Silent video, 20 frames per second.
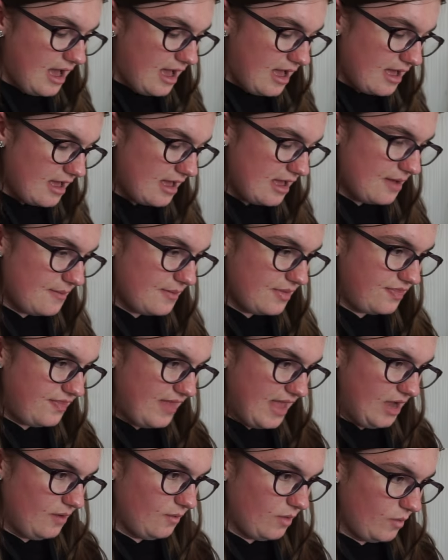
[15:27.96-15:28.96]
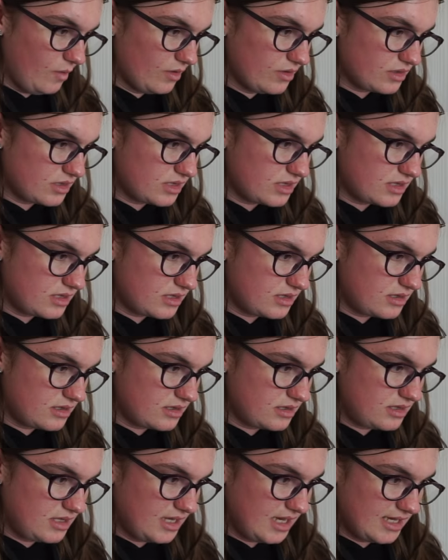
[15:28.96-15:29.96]
They were
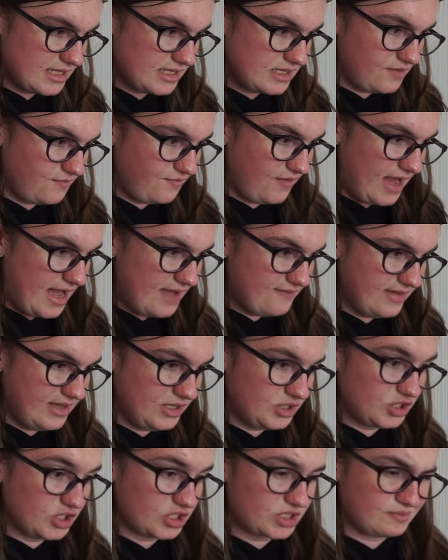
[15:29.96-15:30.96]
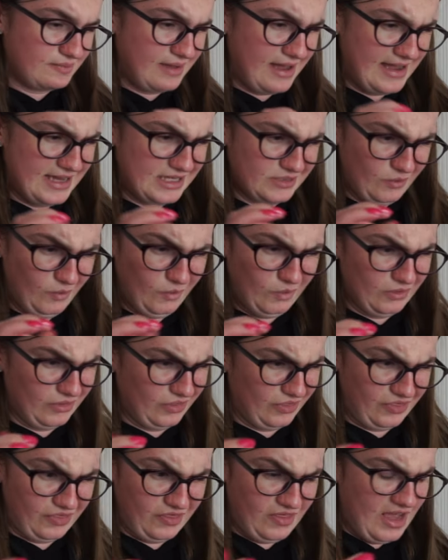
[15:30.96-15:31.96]
£1.65 each. The Smarties were
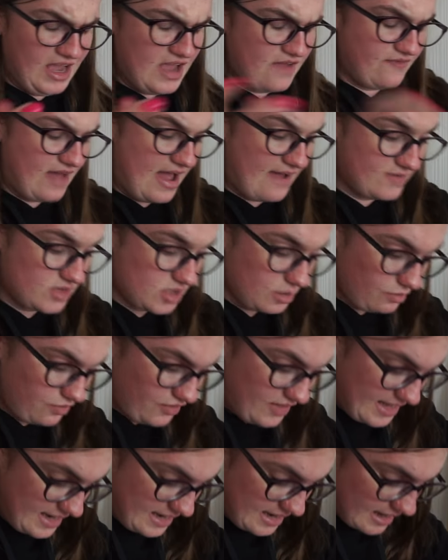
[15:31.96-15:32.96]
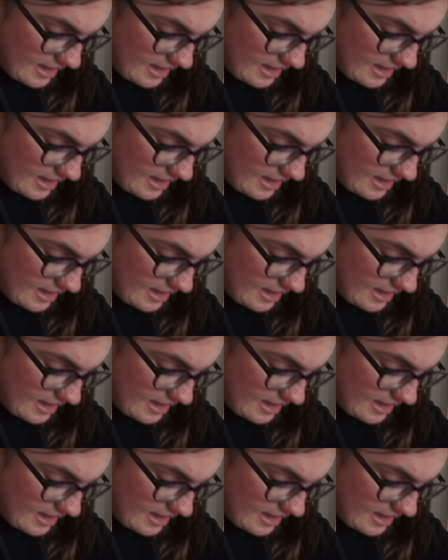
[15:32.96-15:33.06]
£1.35 something.